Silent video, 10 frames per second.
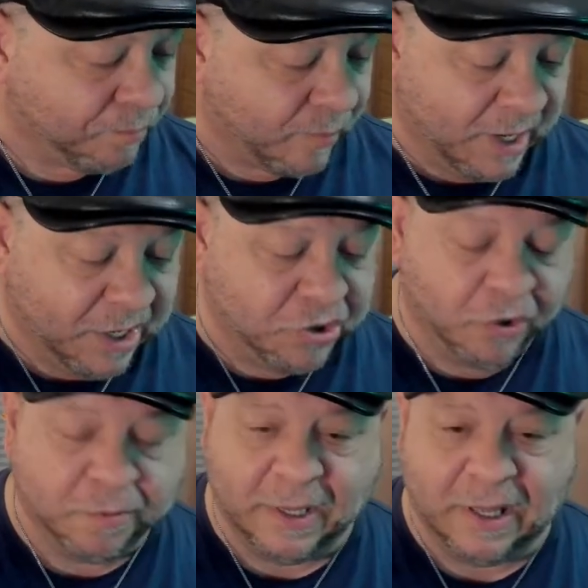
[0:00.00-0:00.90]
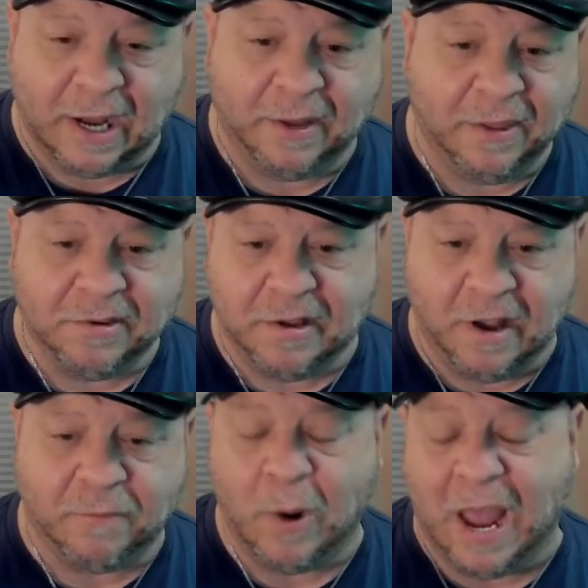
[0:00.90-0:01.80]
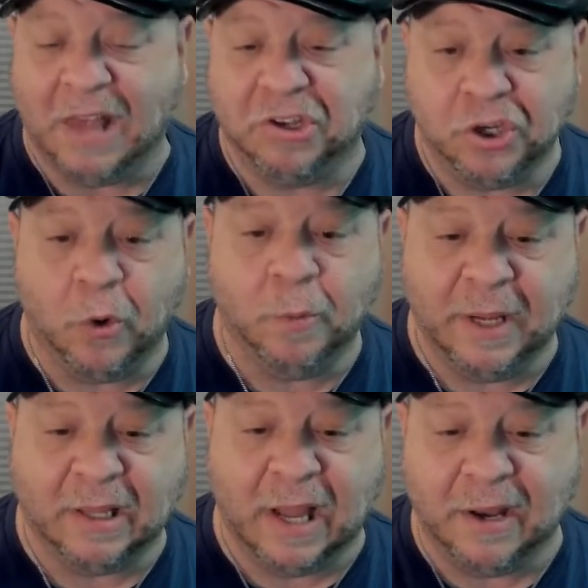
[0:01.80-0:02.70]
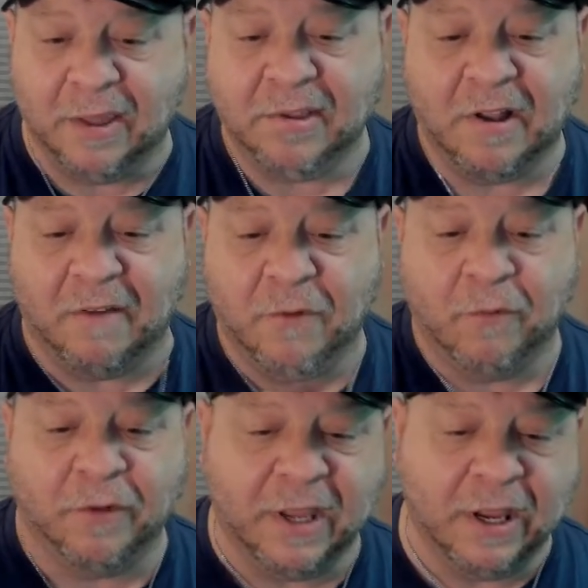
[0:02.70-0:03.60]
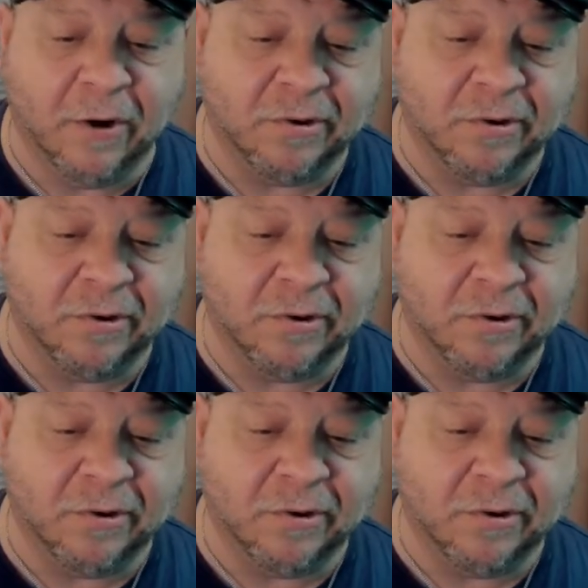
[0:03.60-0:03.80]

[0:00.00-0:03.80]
He shows me a lot of this stuff, or has shown me a lot of this stuff over the years,